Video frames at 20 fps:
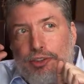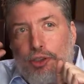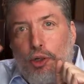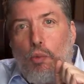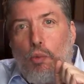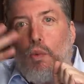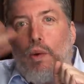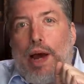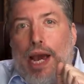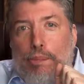to
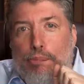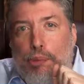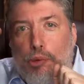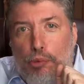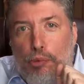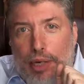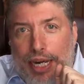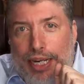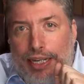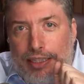wipe
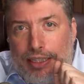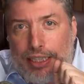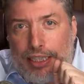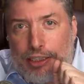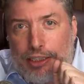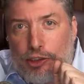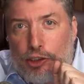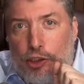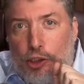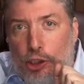away
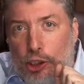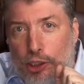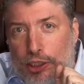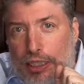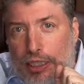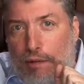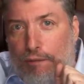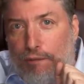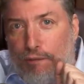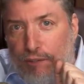the
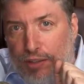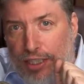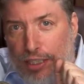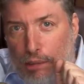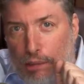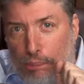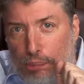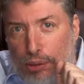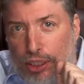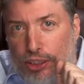dirty
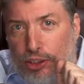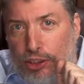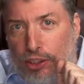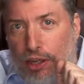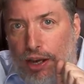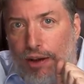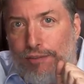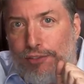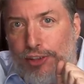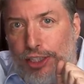fingerprints
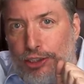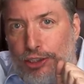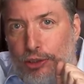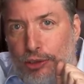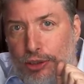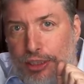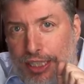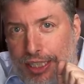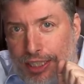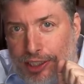of the
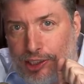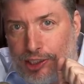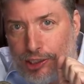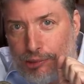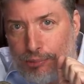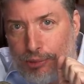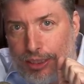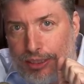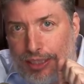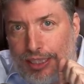New
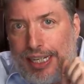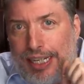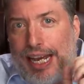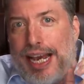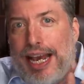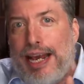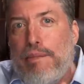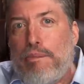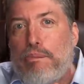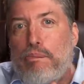Testament
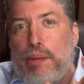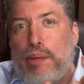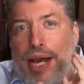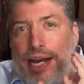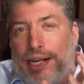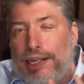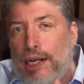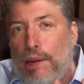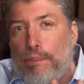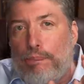and
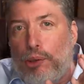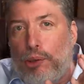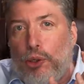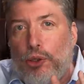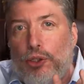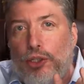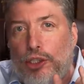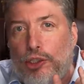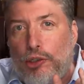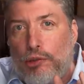back up
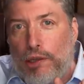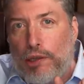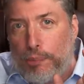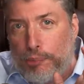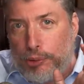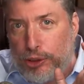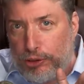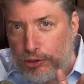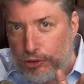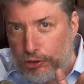all the
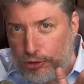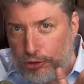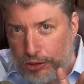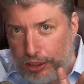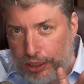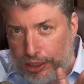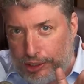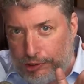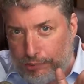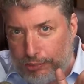corruption of the New
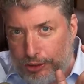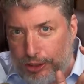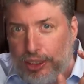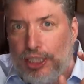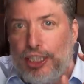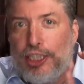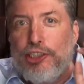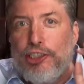Testament.